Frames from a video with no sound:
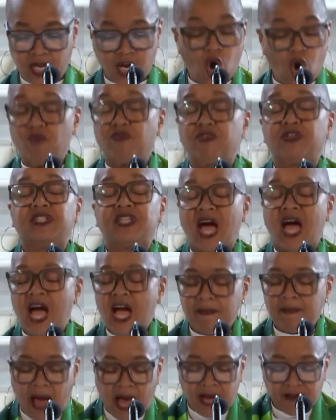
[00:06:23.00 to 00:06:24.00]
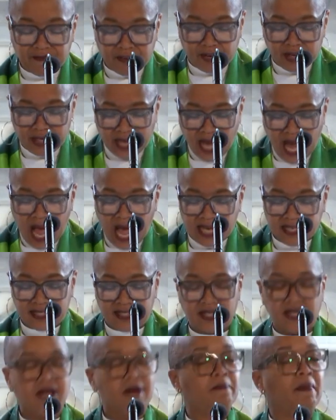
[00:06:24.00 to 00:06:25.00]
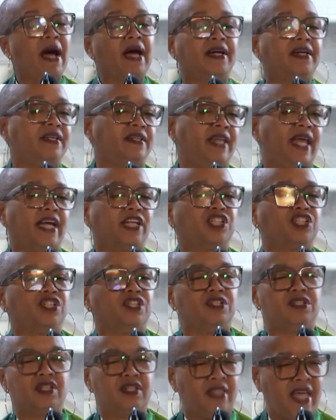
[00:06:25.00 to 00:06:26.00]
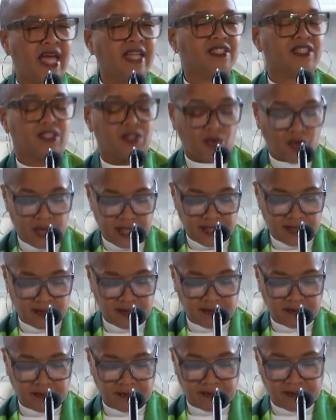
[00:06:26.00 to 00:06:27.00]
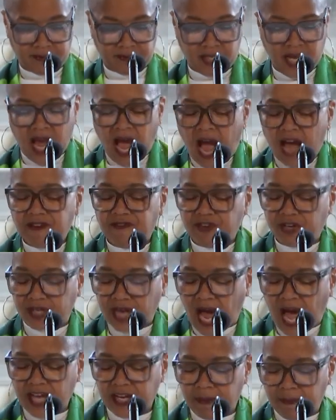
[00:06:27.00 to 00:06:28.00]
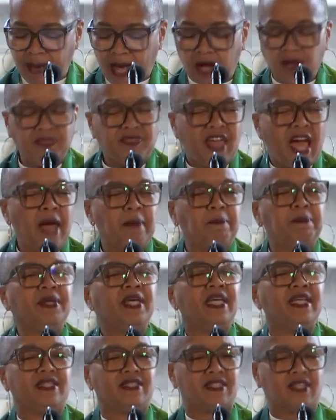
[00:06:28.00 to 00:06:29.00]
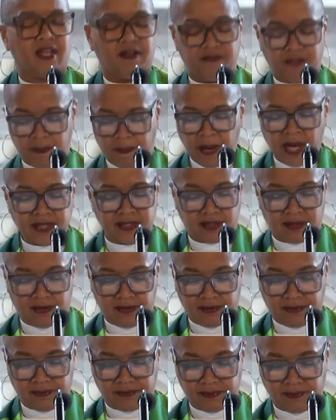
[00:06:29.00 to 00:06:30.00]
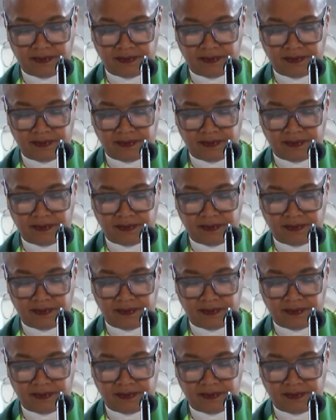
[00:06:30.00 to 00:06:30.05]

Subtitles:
Over time, I forgot my connection to that soil. I forgot about that piece of the puzzle.